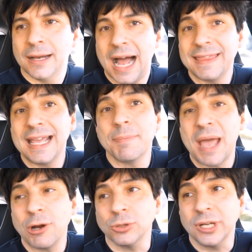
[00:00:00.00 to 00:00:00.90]
I think, a
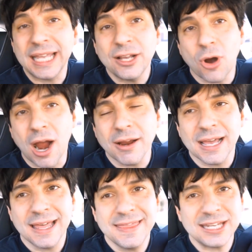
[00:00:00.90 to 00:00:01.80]
better looking car.
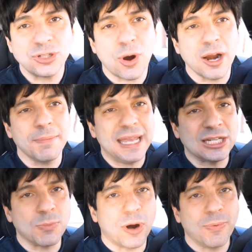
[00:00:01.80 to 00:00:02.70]
This car to me is
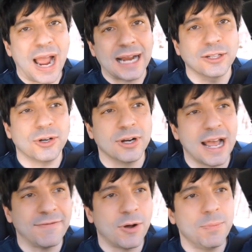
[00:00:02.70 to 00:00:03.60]
more practical, and
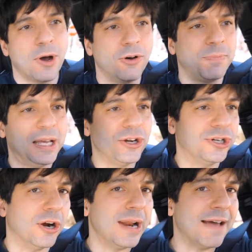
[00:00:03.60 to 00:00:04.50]
I've owned both because you
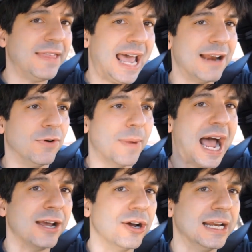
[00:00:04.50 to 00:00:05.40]
don't have the headroom.
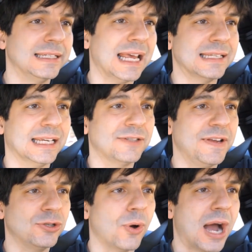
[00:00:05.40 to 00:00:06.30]
I couldn't, at 6
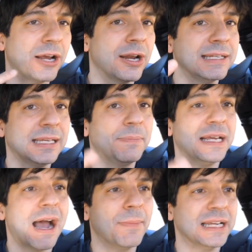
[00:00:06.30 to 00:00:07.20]
feet tall, I couldn't sit
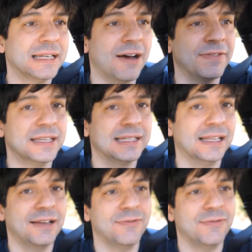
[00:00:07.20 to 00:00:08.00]
behind myself in the CLA